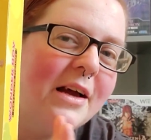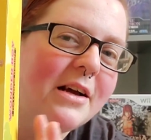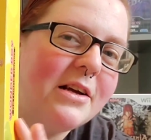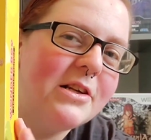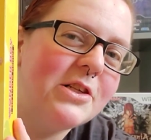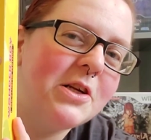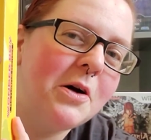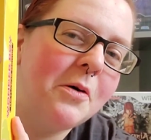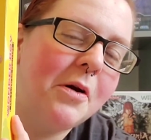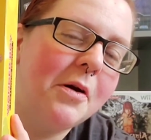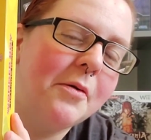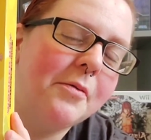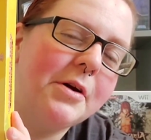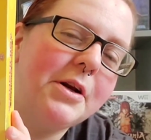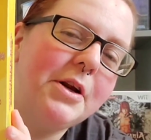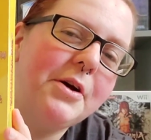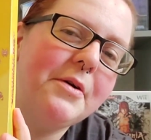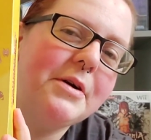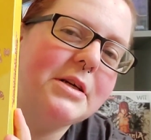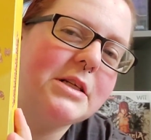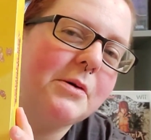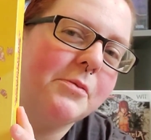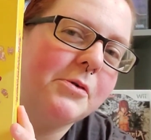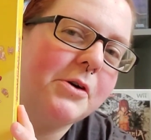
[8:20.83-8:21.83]
So what I'm going to
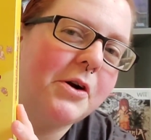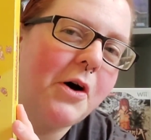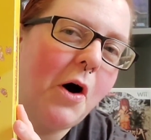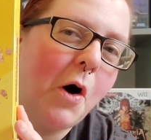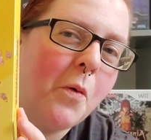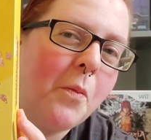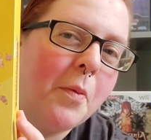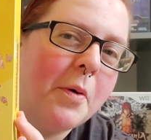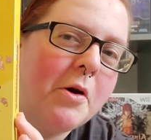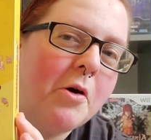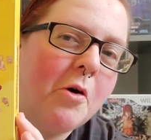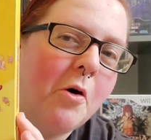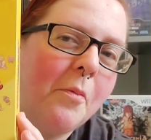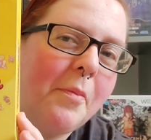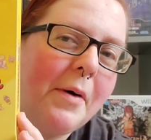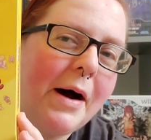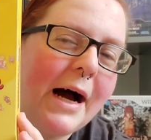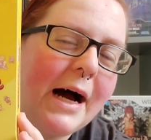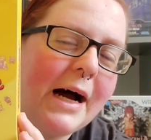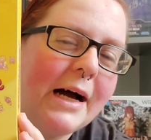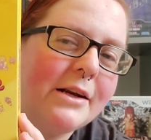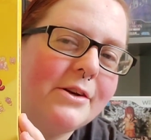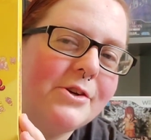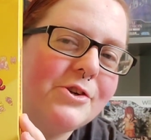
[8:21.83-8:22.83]
do is I'm going to open it up
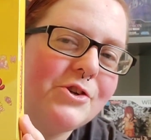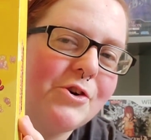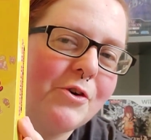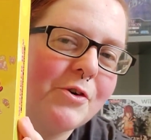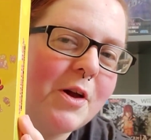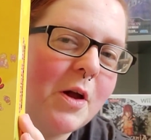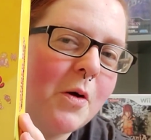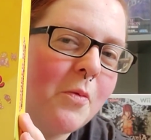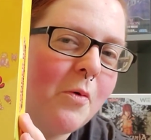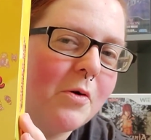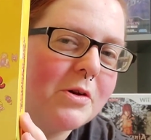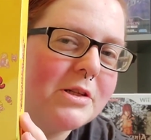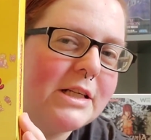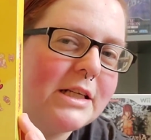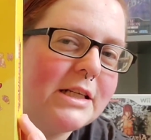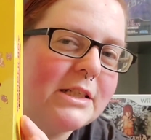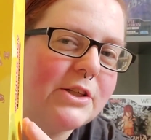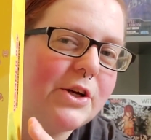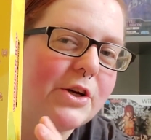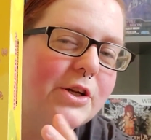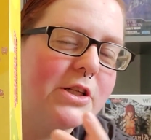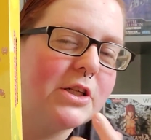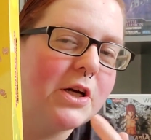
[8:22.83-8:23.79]
and show you what's inside.